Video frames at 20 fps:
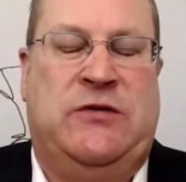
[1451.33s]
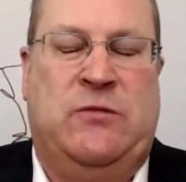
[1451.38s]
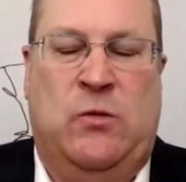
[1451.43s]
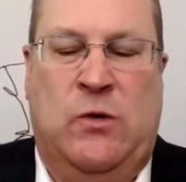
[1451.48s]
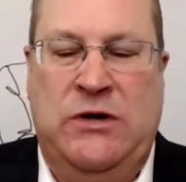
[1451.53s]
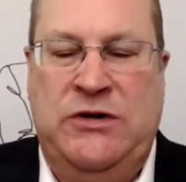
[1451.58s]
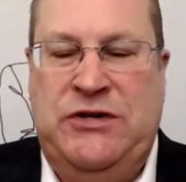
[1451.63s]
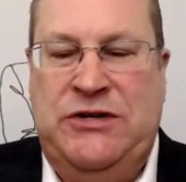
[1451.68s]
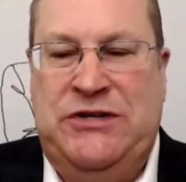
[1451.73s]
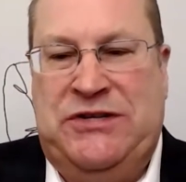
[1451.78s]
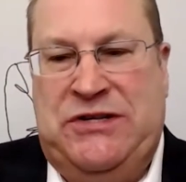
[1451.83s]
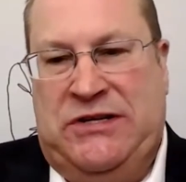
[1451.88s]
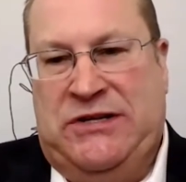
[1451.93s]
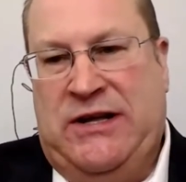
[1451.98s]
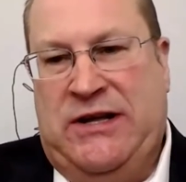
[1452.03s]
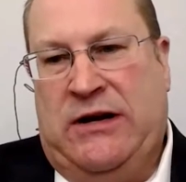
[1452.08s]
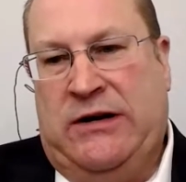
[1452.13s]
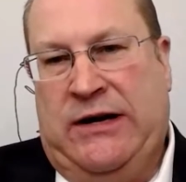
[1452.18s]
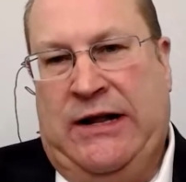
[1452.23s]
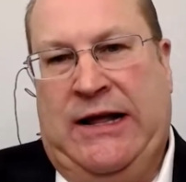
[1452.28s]
And once you sit
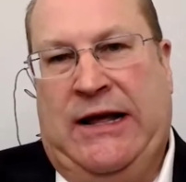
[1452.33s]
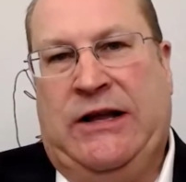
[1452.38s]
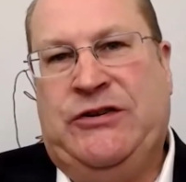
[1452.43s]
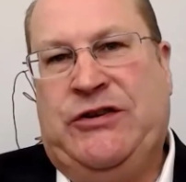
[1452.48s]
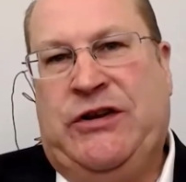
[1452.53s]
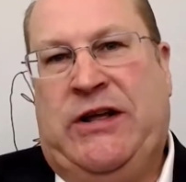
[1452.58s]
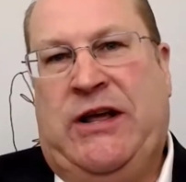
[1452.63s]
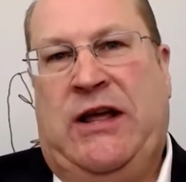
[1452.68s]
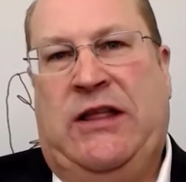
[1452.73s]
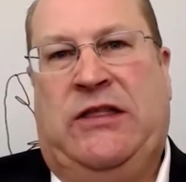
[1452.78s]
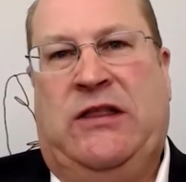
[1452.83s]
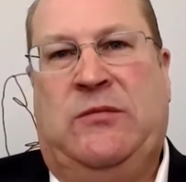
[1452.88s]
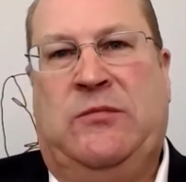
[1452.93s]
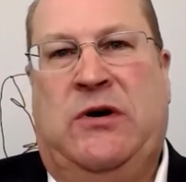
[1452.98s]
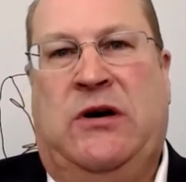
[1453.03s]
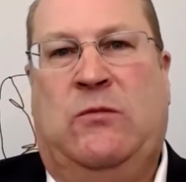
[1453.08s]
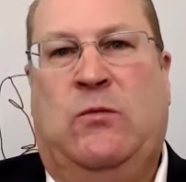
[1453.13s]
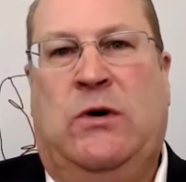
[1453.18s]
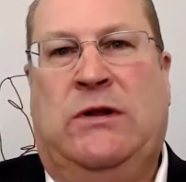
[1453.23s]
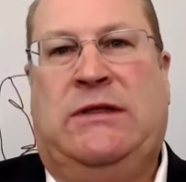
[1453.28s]
down and educate them
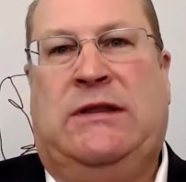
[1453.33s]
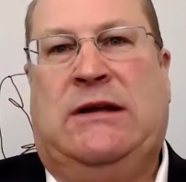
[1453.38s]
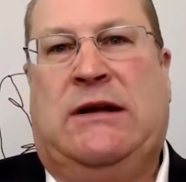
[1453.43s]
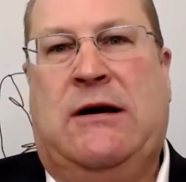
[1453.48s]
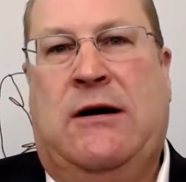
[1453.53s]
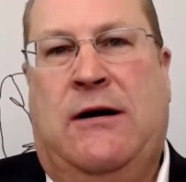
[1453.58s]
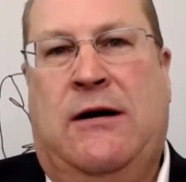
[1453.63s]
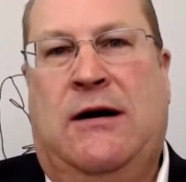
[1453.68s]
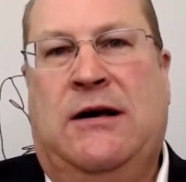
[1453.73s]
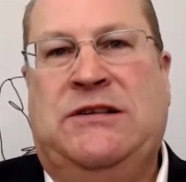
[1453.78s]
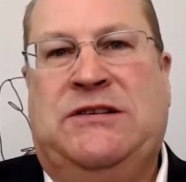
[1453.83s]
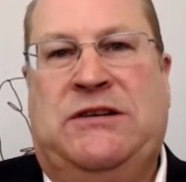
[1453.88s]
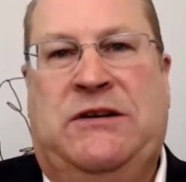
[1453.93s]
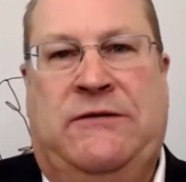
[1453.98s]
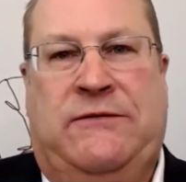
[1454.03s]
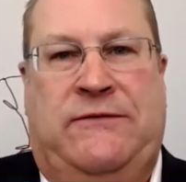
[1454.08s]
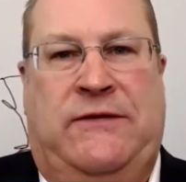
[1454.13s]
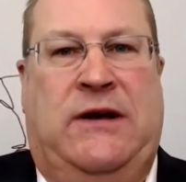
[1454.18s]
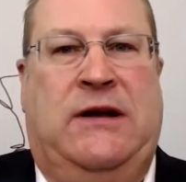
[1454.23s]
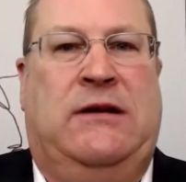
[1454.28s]
on what the cause and
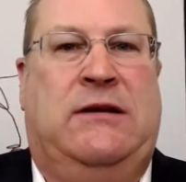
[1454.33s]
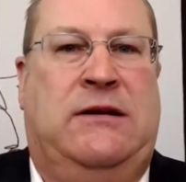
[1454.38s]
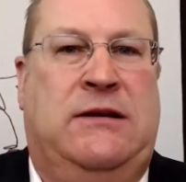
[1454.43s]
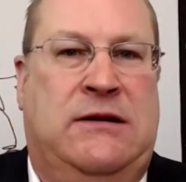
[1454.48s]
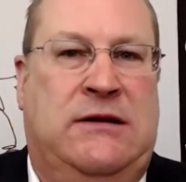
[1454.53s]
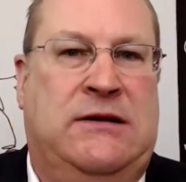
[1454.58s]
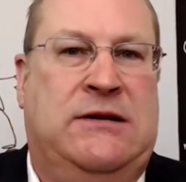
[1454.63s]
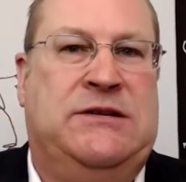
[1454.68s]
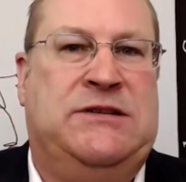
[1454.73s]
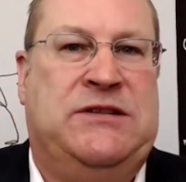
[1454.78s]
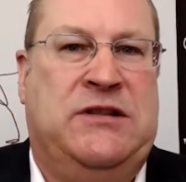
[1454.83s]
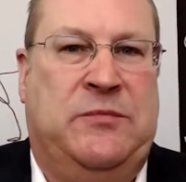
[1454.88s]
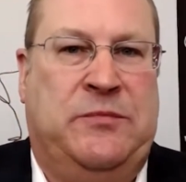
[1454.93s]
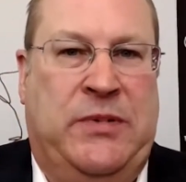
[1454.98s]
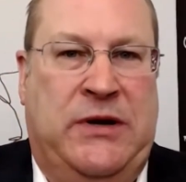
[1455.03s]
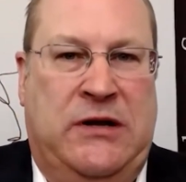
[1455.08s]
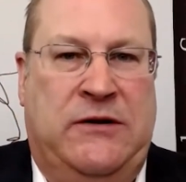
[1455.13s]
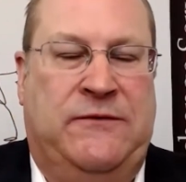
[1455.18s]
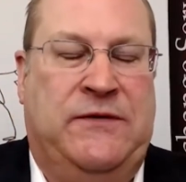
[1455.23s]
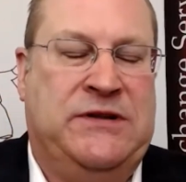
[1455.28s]
effect is and the
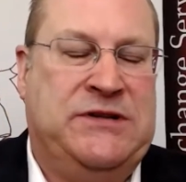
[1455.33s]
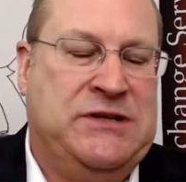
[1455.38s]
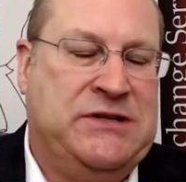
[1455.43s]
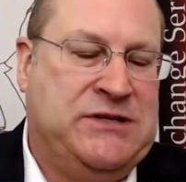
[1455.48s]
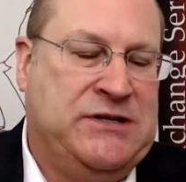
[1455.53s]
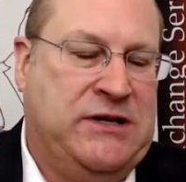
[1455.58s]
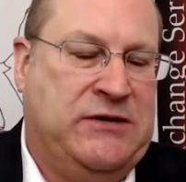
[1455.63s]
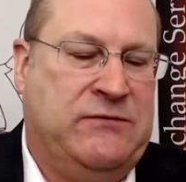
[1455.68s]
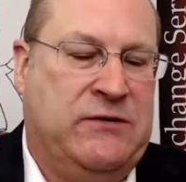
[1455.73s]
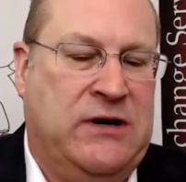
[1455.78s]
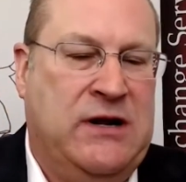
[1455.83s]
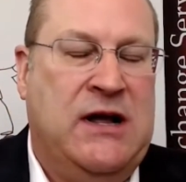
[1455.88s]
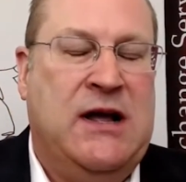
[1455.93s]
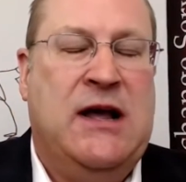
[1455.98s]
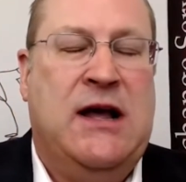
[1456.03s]
benefits, et cetera,